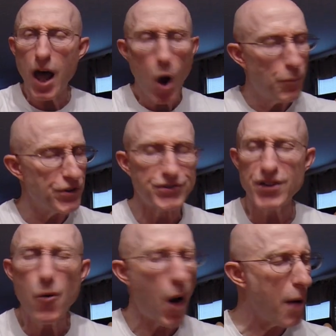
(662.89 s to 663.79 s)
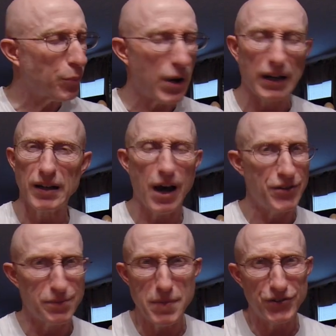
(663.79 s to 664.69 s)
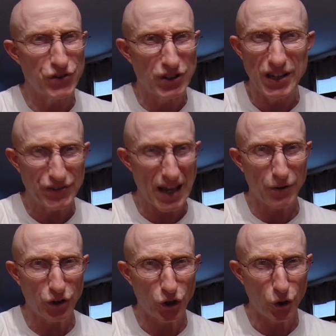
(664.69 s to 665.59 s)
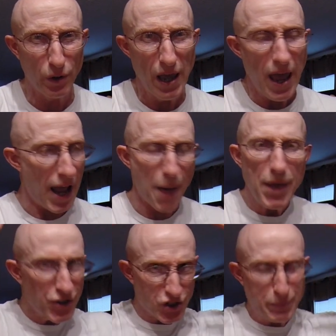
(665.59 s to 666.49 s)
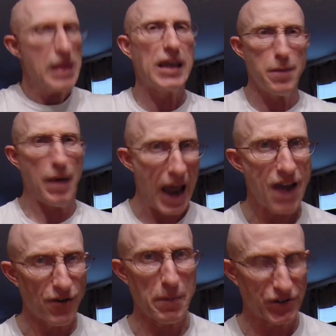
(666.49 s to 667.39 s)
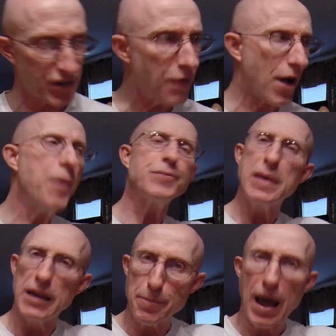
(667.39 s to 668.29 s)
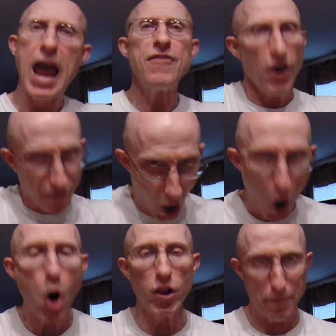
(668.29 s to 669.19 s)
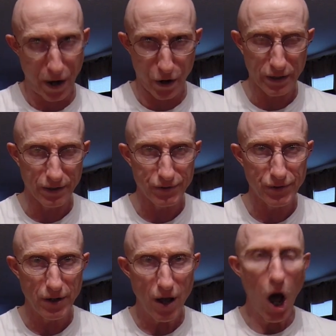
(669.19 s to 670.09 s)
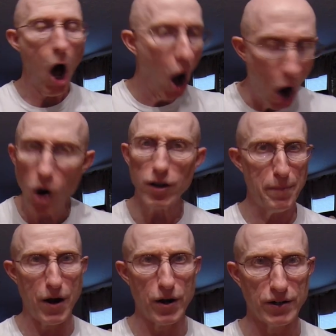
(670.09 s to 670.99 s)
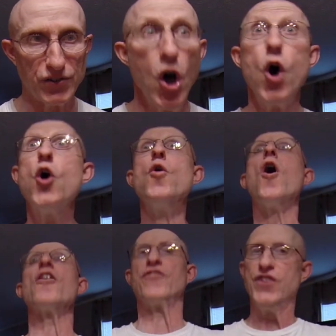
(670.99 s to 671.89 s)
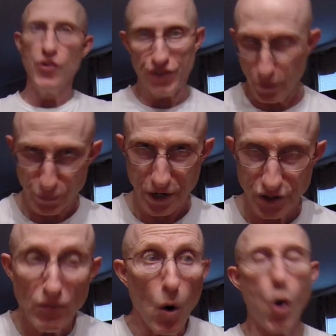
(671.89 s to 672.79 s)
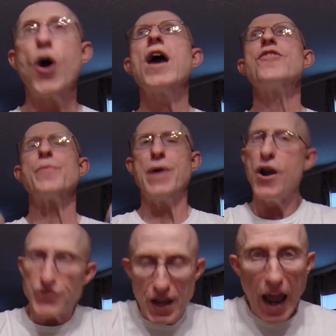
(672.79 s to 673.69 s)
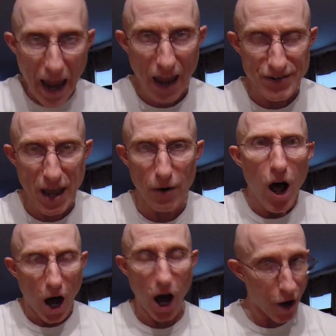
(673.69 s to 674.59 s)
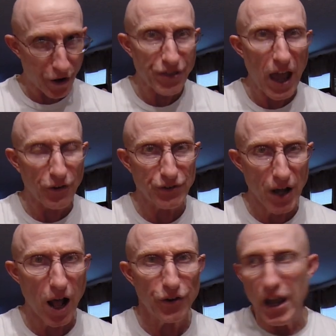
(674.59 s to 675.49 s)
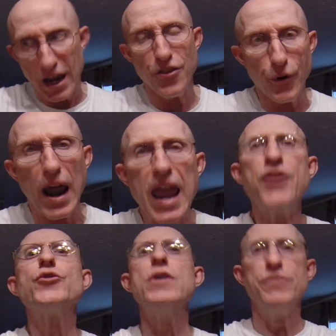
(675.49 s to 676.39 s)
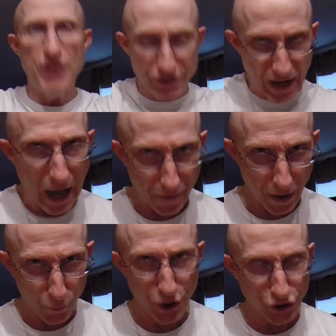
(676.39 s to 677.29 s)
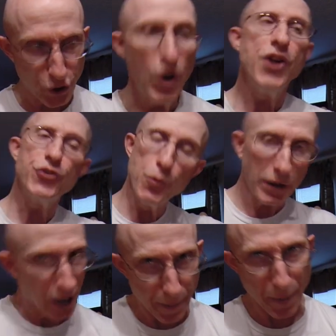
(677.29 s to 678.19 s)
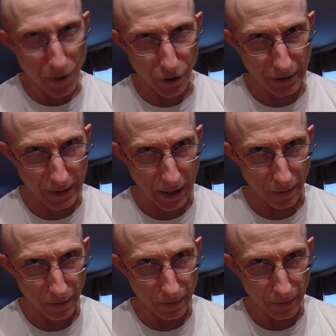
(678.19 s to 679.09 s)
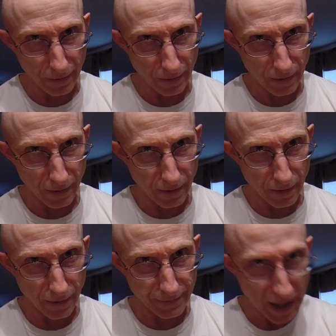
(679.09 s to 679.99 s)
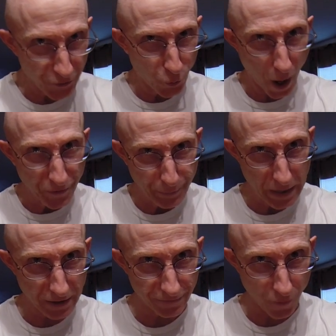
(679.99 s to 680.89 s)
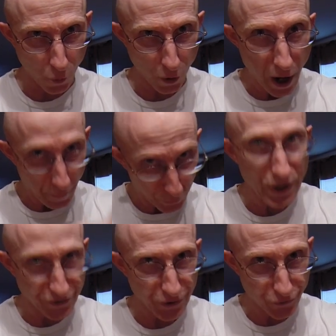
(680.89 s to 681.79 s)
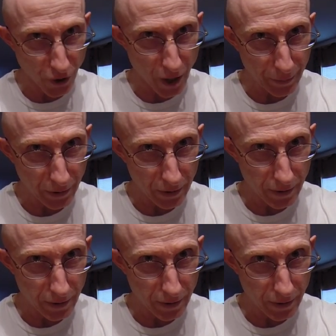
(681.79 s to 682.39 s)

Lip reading: I hope this I pray to God this message gets out to you. And I'm not just speaking in behalf of myself. I'm speaking in behalf of all Americans. All Americans who aren't filthy rich or had their parents hand down $100,000 in their hand to invest how they wish to become a millionaire. That's who I'm speaking for, President Trump.